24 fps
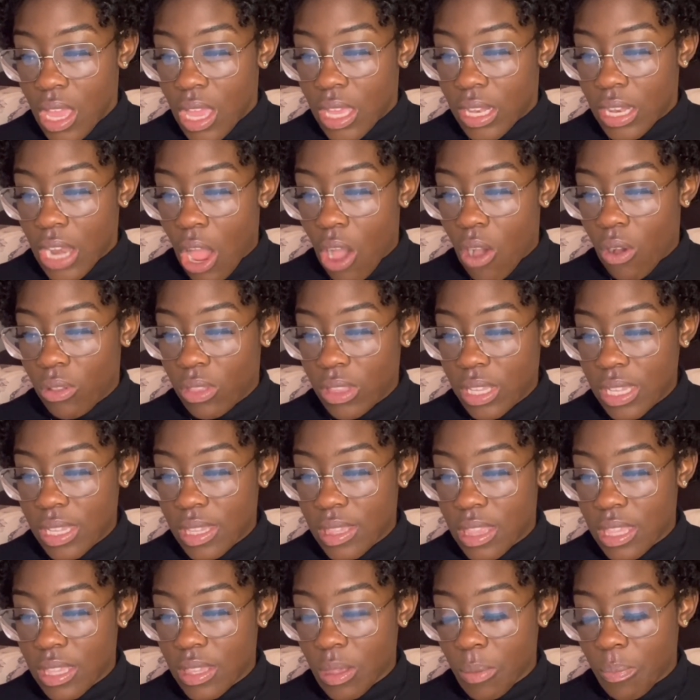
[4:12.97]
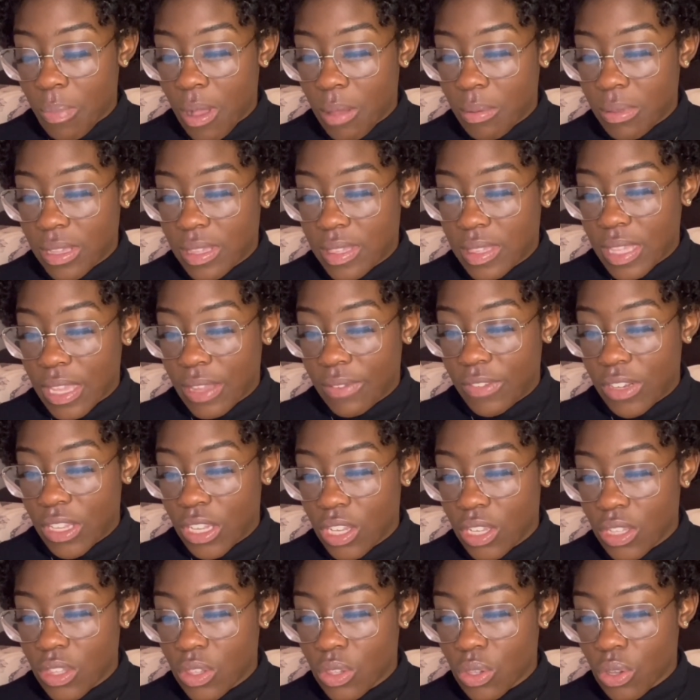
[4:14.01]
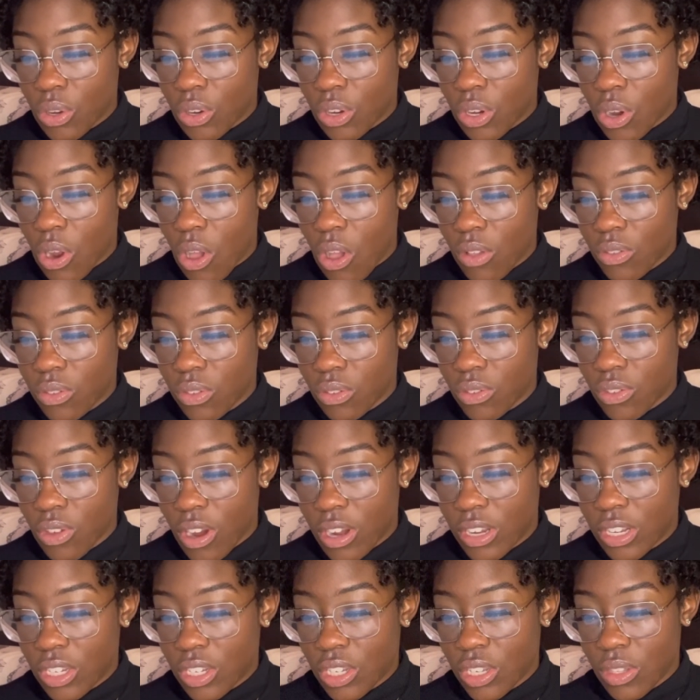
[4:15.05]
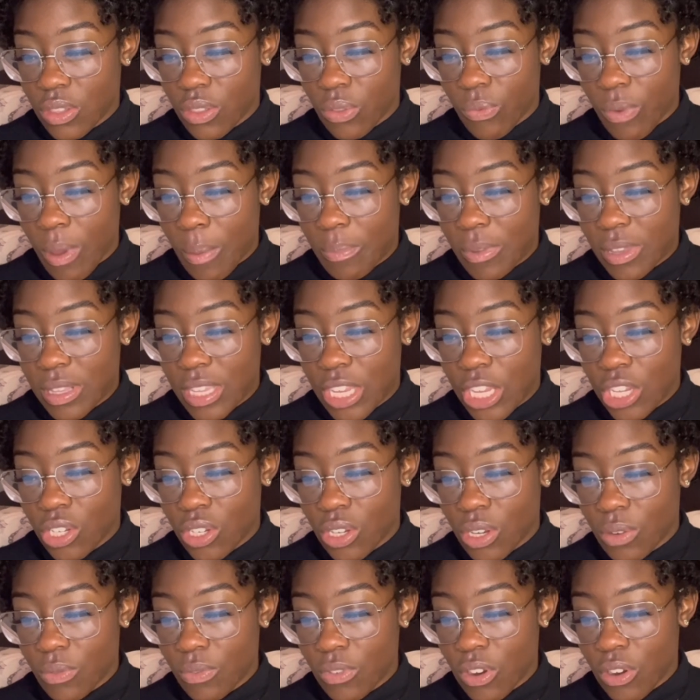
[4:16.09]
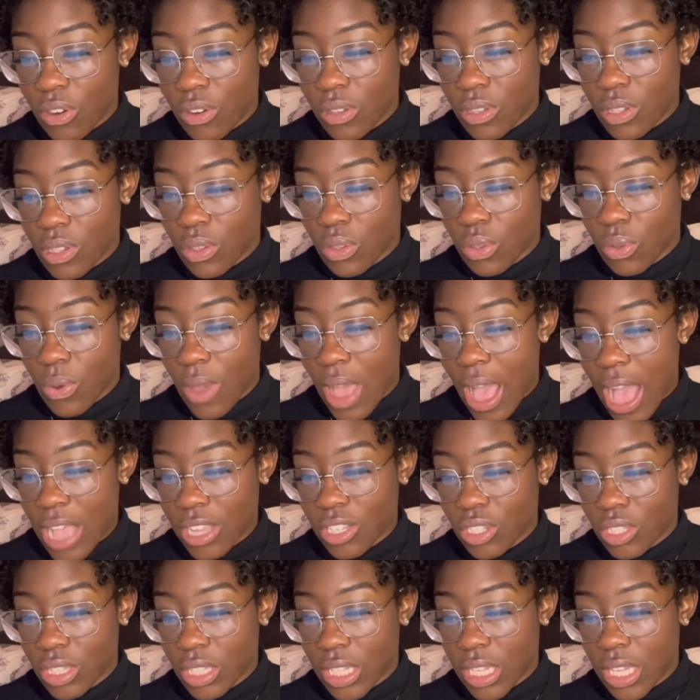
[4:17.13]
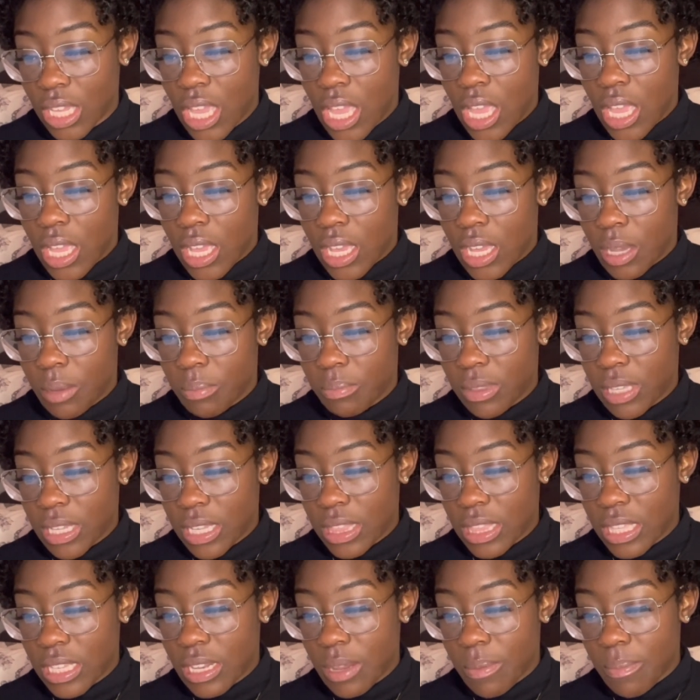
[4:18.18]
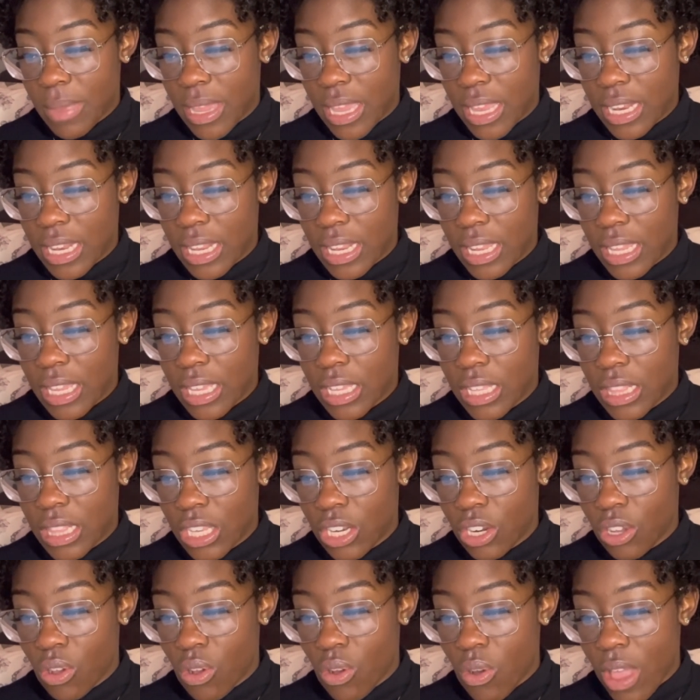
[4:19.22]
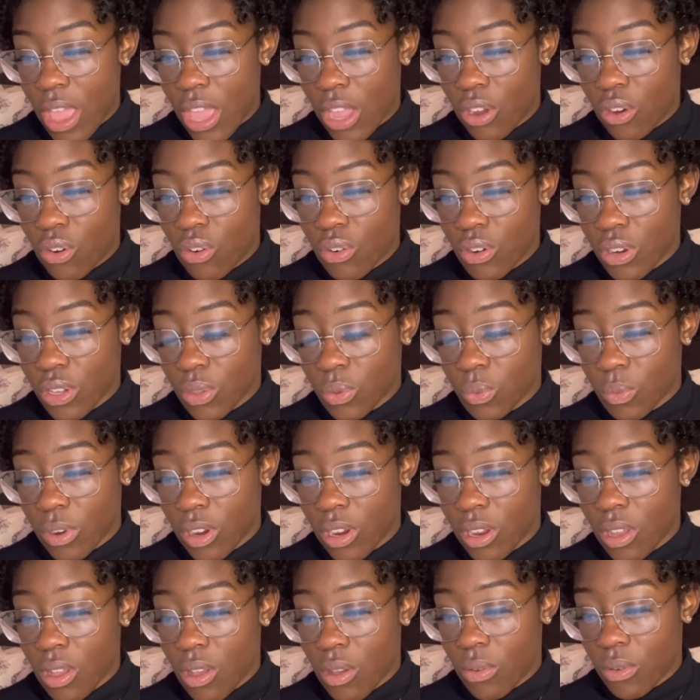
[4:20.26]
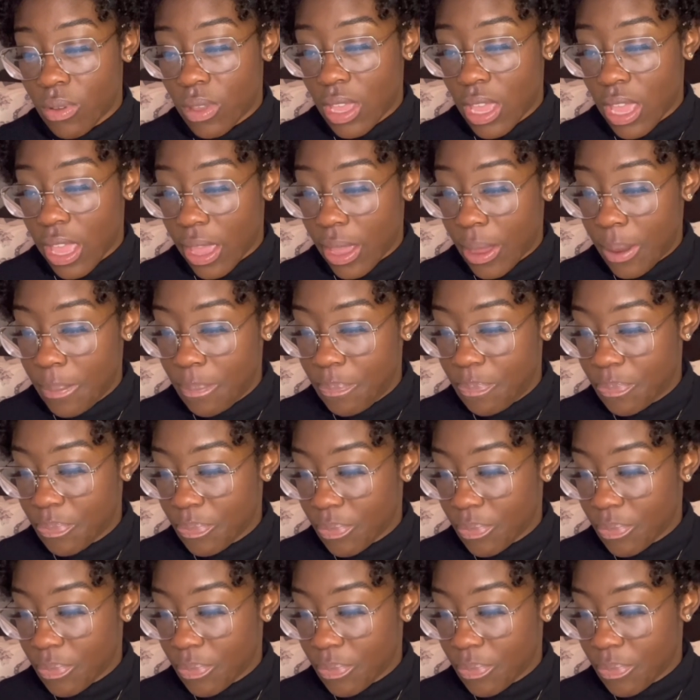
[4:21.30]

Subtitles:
Not only is this a public safety concern, it also tarnishes the reputation of nurses who actually complete the demanding clinical and coursework. Okay.